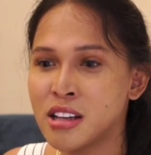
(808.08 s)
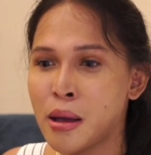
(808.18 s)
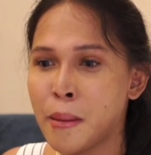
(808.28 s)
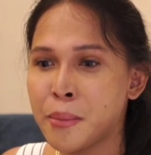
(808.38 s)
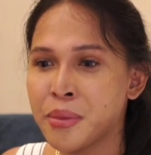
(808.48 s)

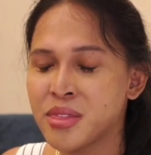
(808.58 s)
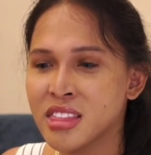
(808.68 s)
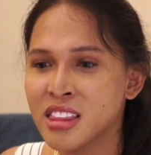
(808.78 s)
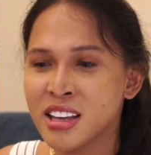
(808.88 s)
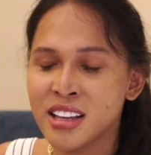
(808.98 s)
see it as
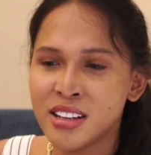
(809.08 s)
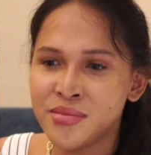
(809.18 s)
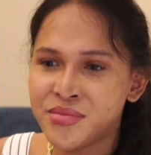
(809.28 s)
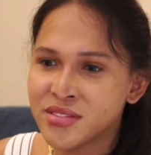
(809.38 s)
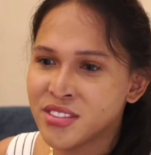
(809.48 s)
a
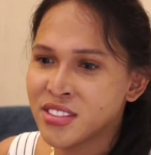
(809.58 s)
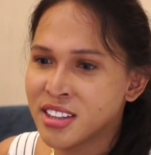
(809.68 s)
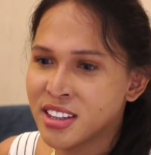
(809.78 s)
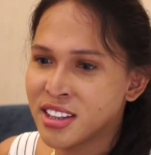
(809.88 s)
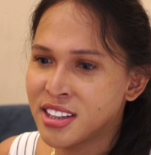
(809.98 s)
positive
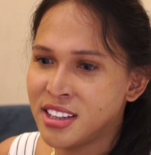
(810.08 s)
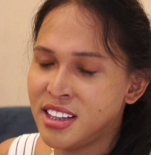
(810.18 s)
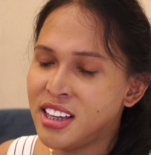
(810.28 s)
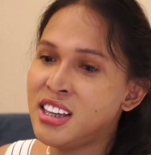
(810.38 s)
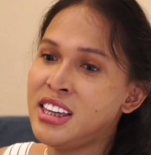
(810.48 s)
something, like